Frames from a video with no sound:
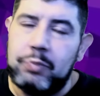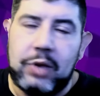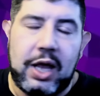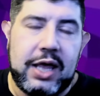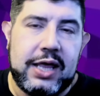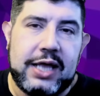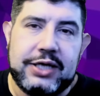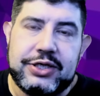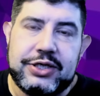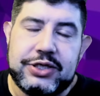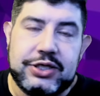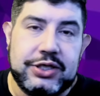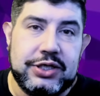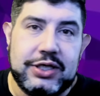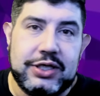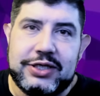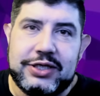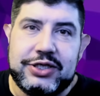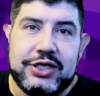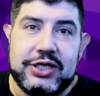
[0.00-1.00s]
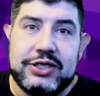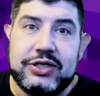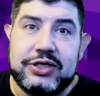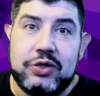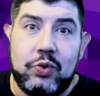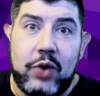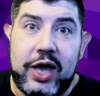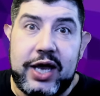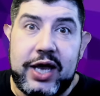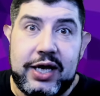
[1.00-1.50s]
And it's just the
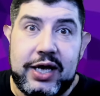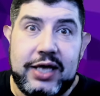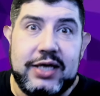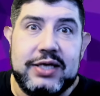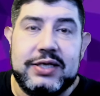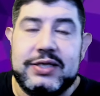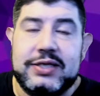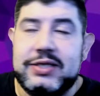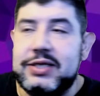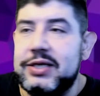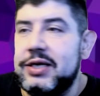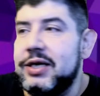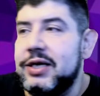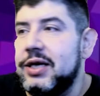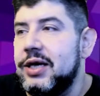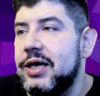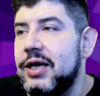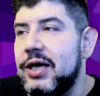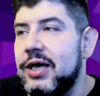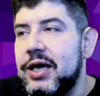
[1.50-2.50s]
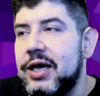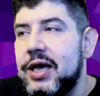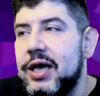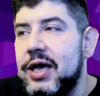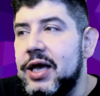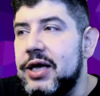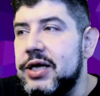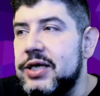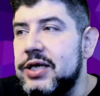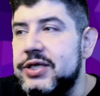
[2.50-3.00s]
way it is.
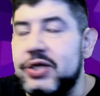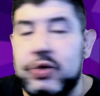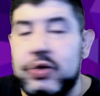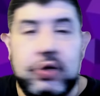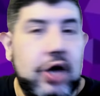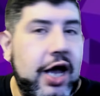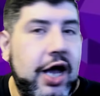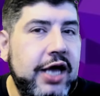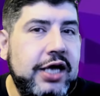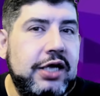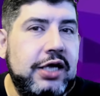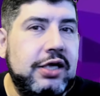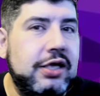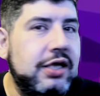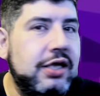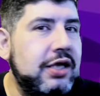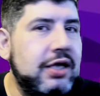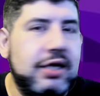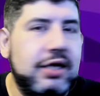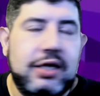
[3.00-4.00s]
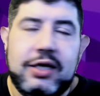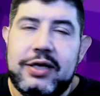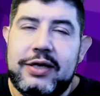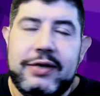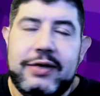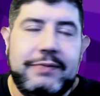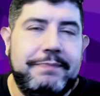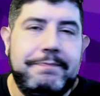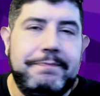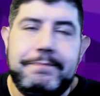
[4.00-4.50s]
Is it right?
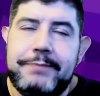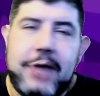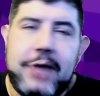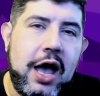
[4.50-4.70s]
No,